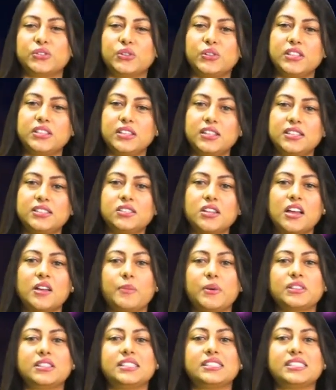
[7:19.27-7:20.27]
So let, us talk
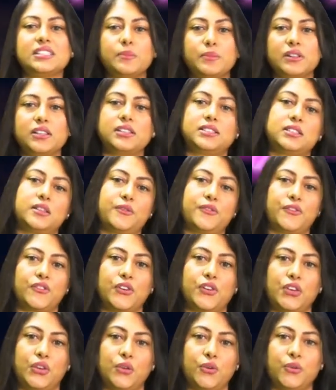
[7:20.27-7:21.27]
about the symbolism
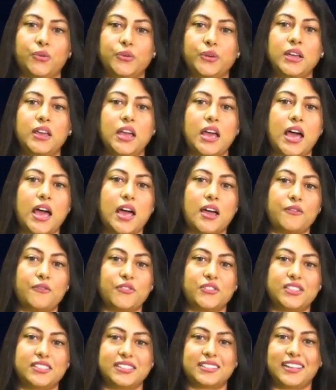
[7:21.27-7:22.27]
for you uh,
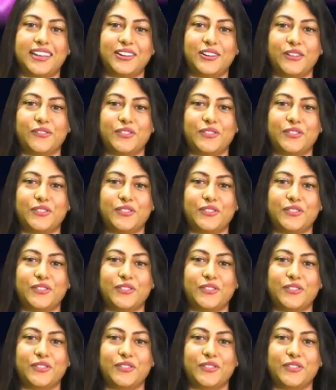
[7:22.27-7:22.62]
for this title